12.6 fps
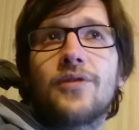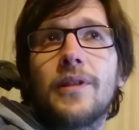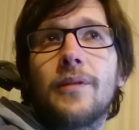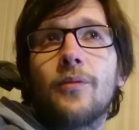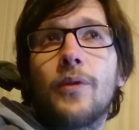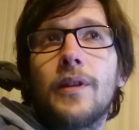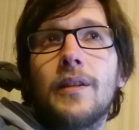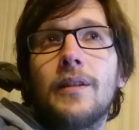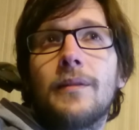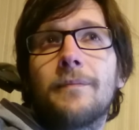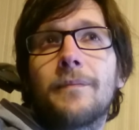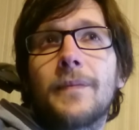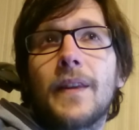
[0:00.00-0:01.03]
well
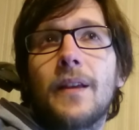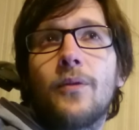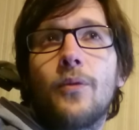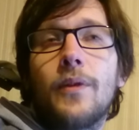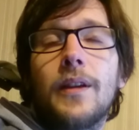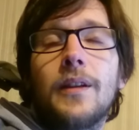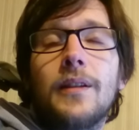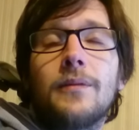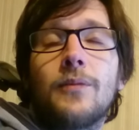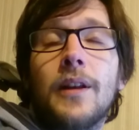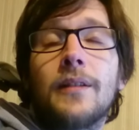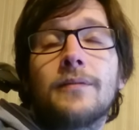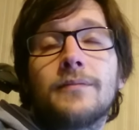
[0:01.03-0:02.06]
actually we
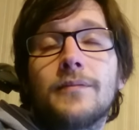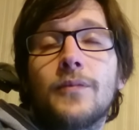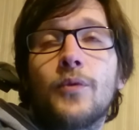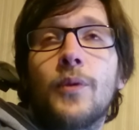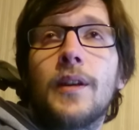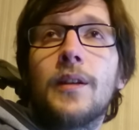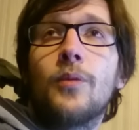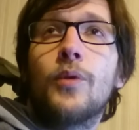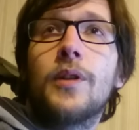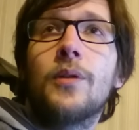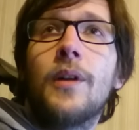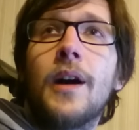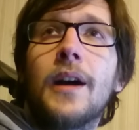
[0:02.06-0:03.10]
we well
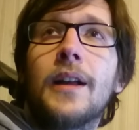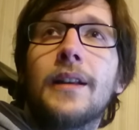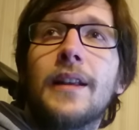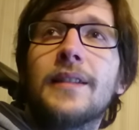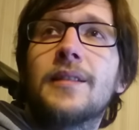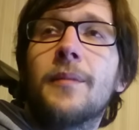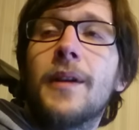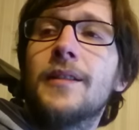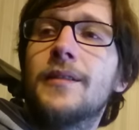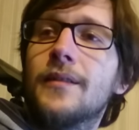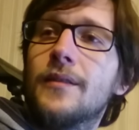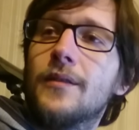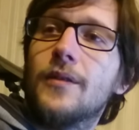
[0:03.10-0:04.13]
we we do an
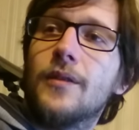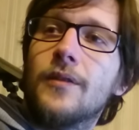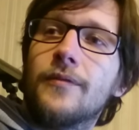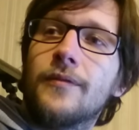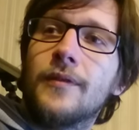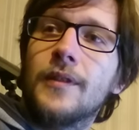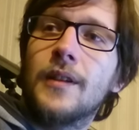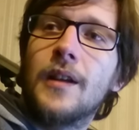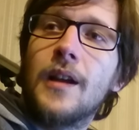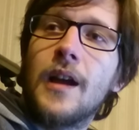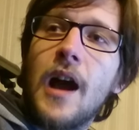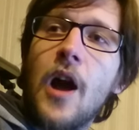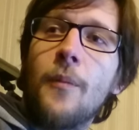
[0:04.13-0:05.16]
estimate of
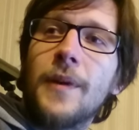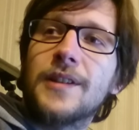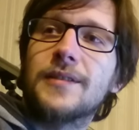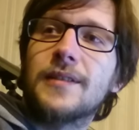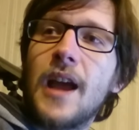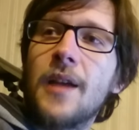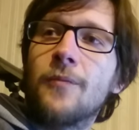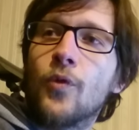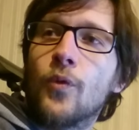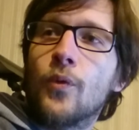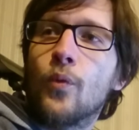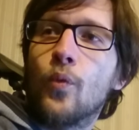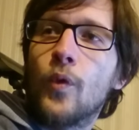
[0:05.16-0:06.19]
how
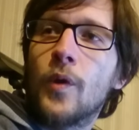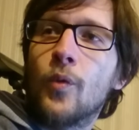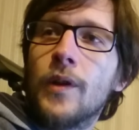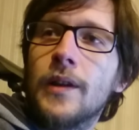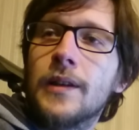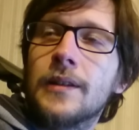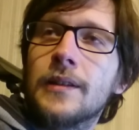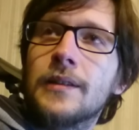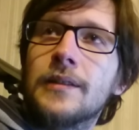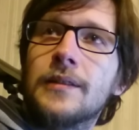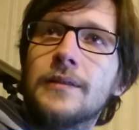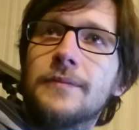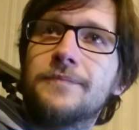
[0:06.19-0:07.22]
much time we,
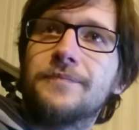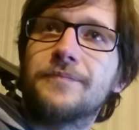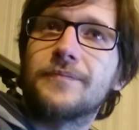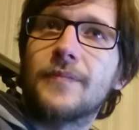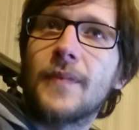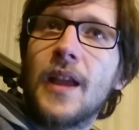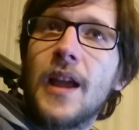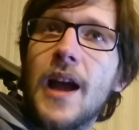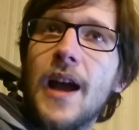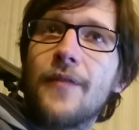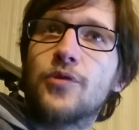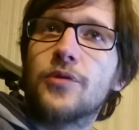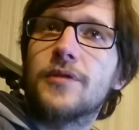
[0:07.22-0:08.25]
we will
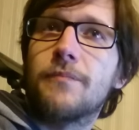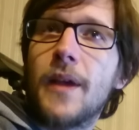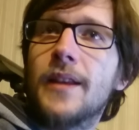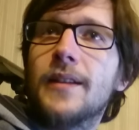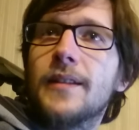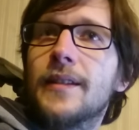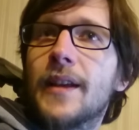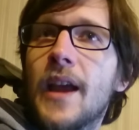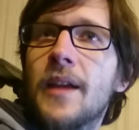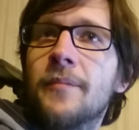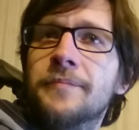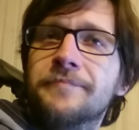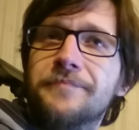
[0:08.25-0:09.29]
have to
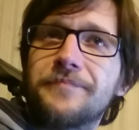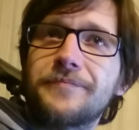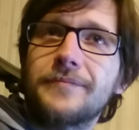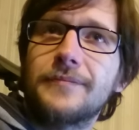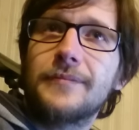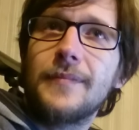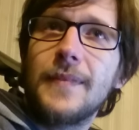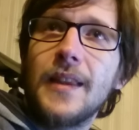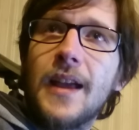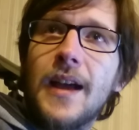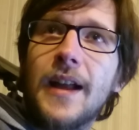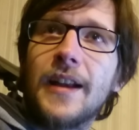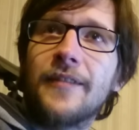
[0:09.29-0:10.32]
spend in the game
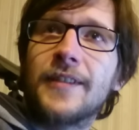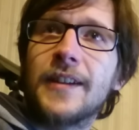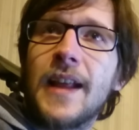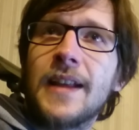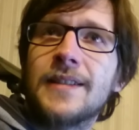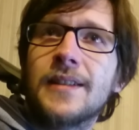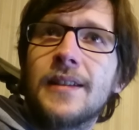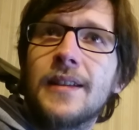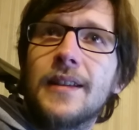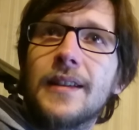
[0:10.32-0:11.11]
and after